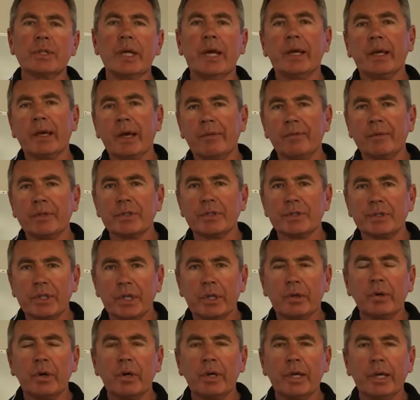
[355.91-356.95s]
They cover the
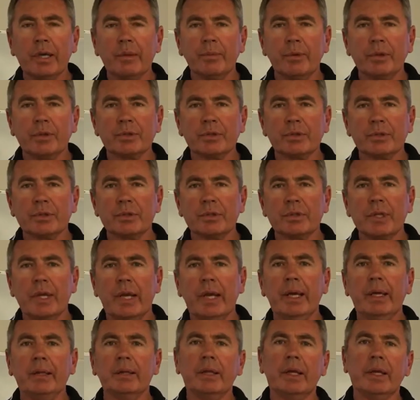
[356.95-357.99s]
synchro
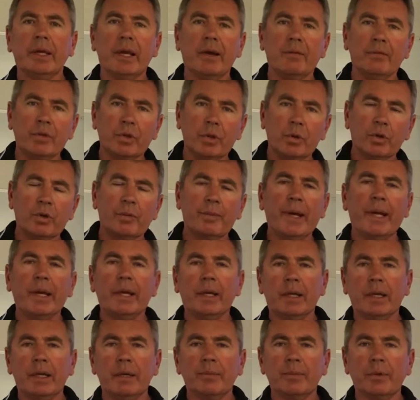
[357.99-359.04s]
gearboxes and they cover the
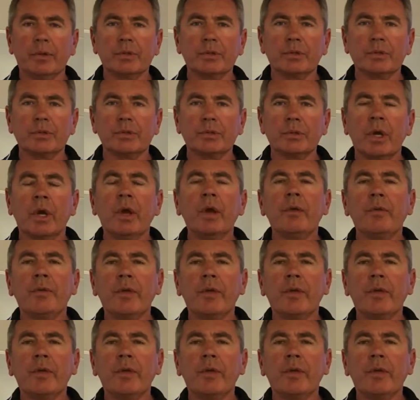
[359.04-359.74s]
automatic gearboxes.